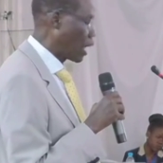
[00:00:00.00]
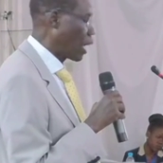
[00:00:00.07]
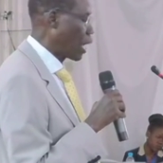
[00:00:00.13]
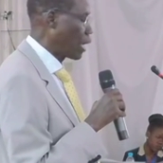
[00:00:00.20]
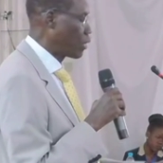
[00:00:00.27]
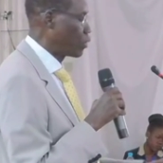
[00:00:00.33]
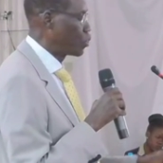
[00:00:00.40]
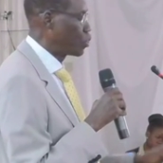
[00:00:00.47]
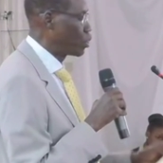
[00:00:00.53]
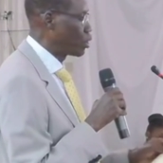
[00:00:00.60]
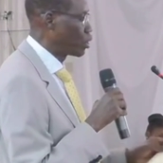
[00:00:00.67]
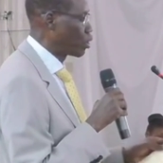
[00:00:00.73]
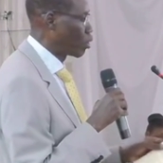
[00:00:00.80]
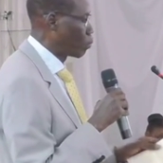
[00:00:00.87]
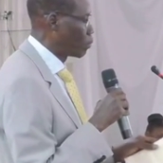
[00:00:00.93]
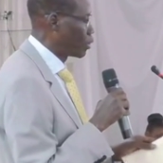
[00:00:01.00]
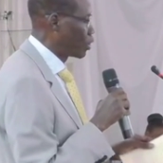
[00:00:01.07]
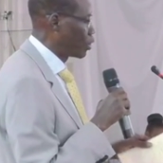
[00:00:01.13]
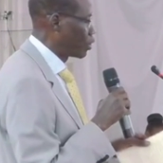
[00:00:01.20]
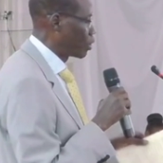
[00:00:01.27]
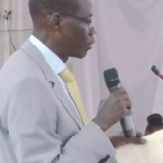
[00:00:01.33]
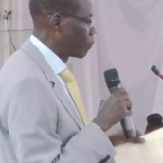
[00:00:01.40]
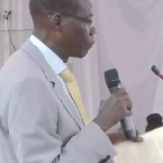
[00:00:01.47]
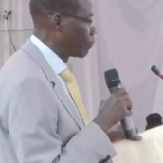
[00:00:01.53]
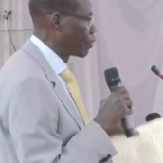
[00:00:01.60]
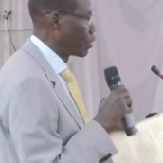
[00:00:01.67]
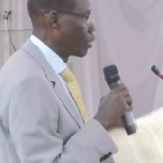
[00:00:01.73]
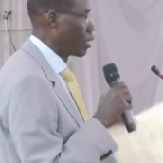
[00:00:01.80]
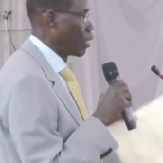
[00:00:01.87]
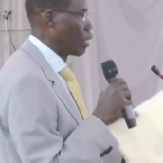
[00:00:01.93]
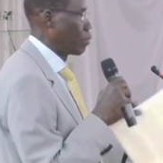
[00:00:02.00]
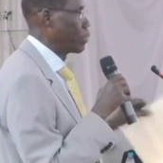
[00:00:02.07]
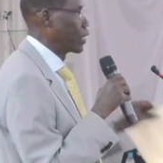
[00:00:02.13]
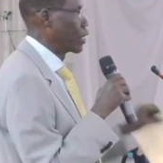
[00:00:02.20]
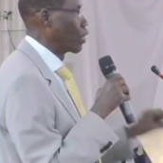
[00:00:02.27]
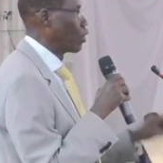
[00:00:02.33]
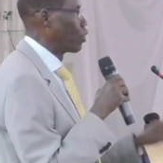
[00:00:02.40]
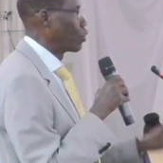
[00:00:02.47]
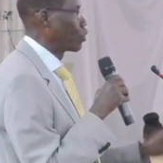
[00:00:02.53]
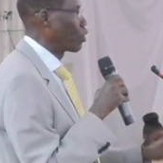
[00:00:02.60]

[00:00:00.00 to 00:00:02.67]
and student accommodation because